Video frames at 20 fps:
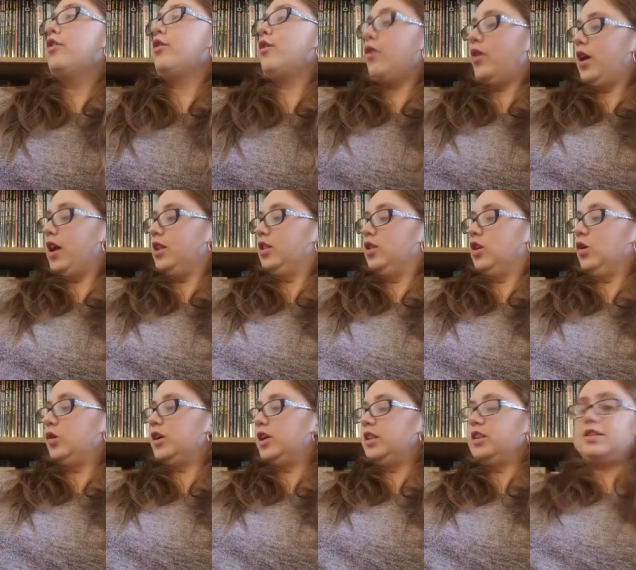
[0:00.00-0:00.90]
Thor and
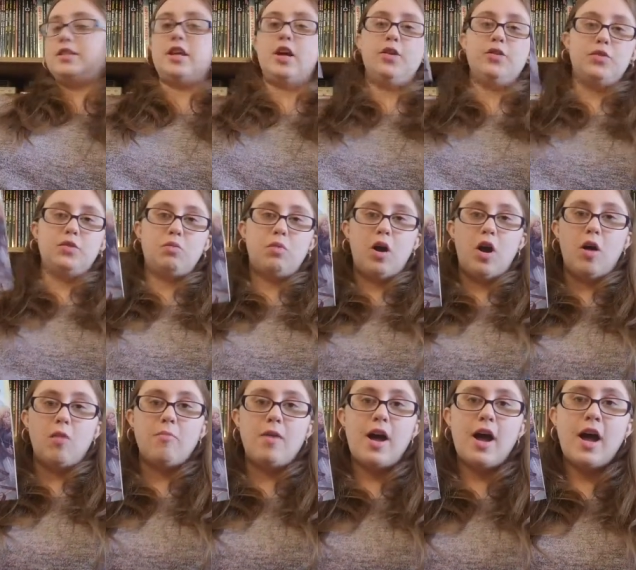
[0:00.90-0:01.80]
Loki the Tenth
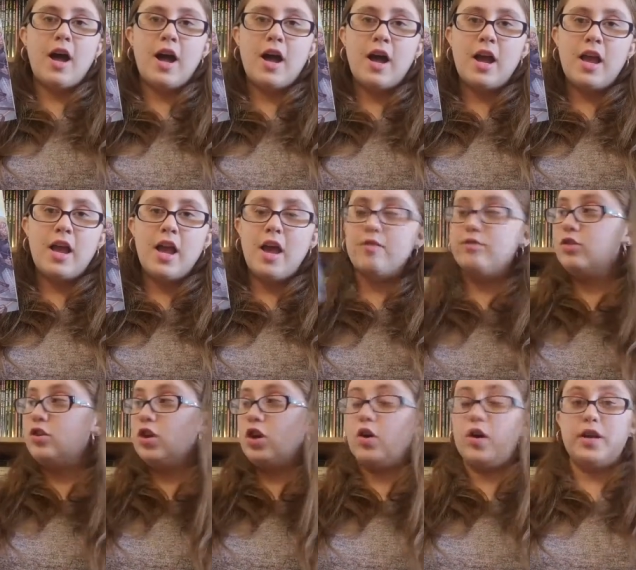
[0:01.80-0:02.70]
Realm. I
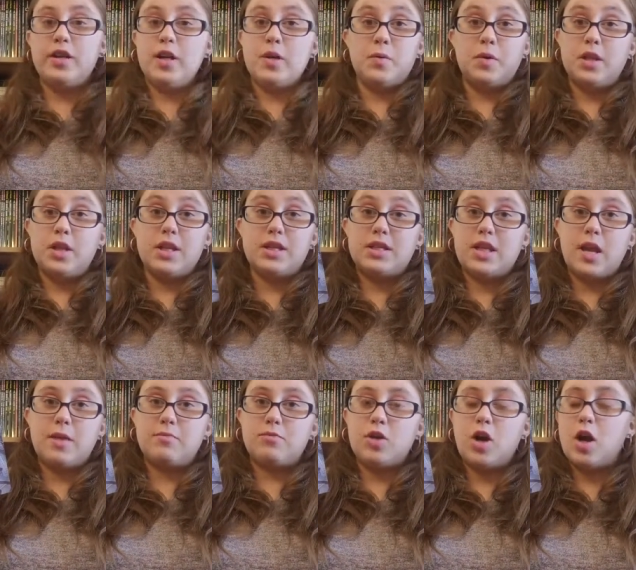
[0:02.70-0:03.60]
have no idea where this
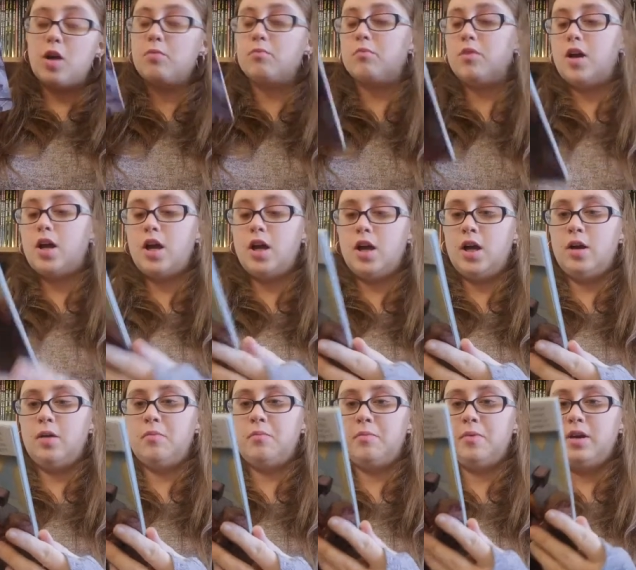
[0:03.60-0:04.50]
came from.
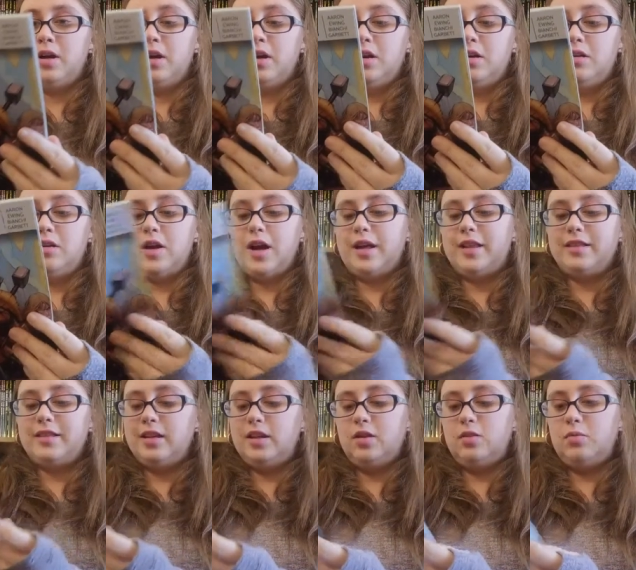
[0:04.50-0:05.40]
Um, I
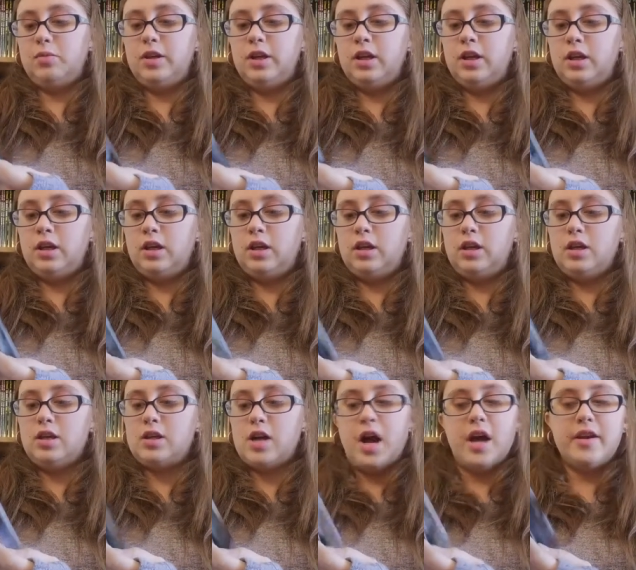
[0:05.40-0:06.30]
think
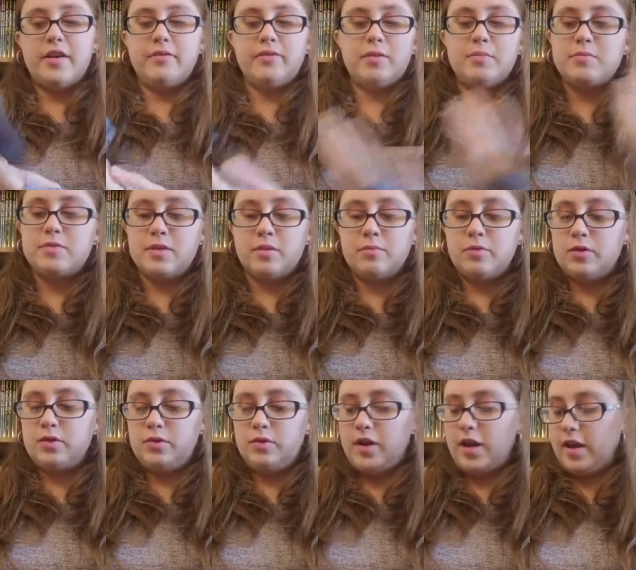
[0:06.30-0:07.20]
we got it from
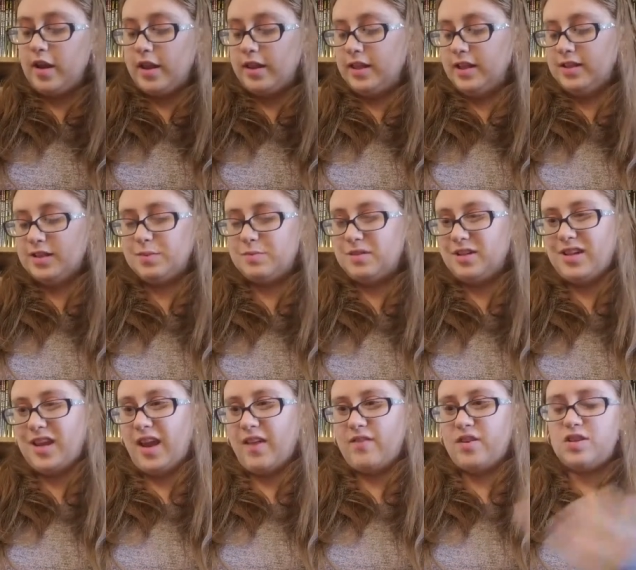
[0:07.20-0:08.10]
someone who gave, I think
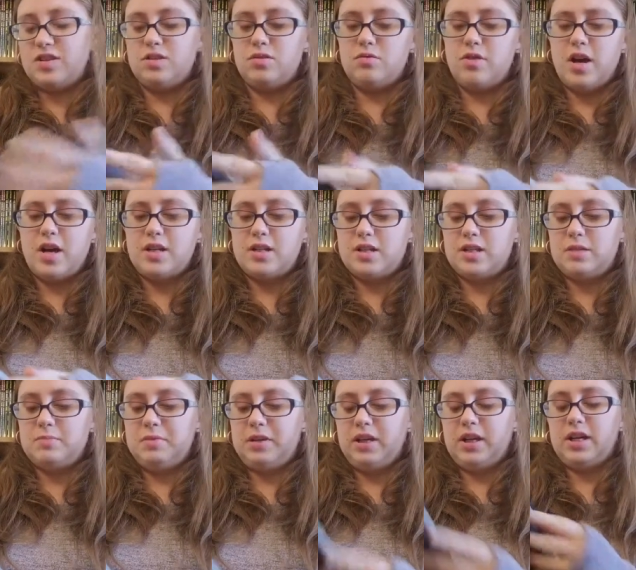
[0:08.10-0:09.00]
someone gave it to
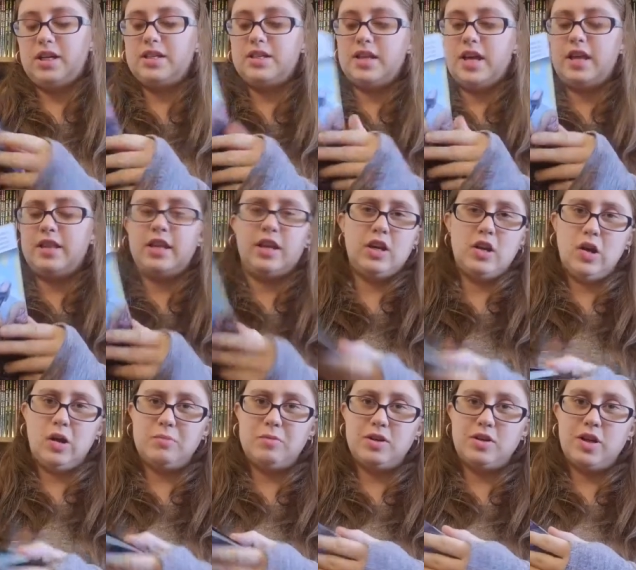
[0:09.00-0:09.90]
us because they
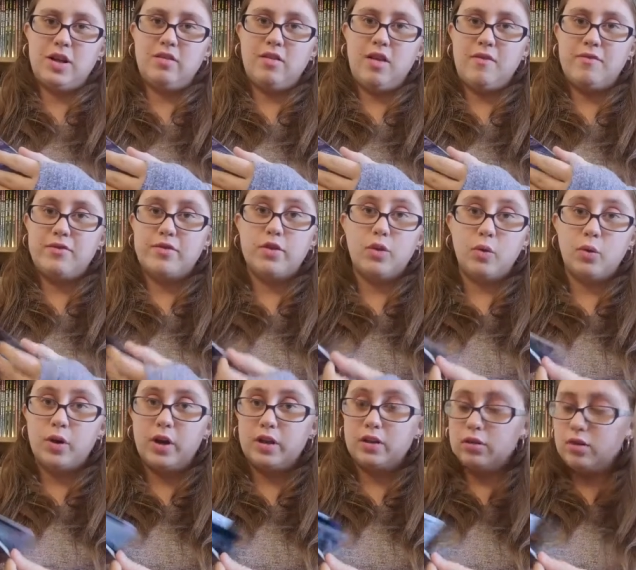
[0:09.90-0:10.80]
know how much I love
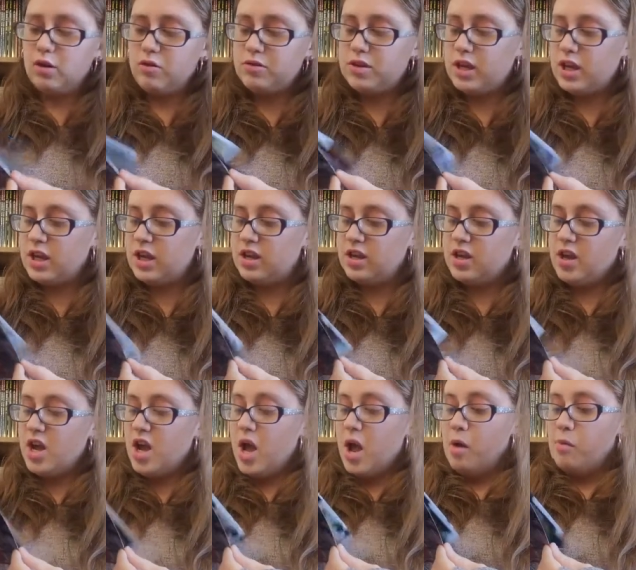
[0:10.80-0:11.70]
Thor and
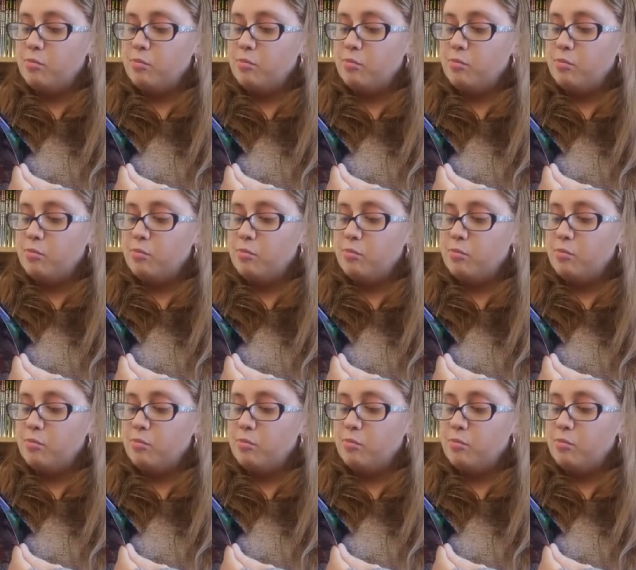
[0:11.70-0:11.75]
Loki.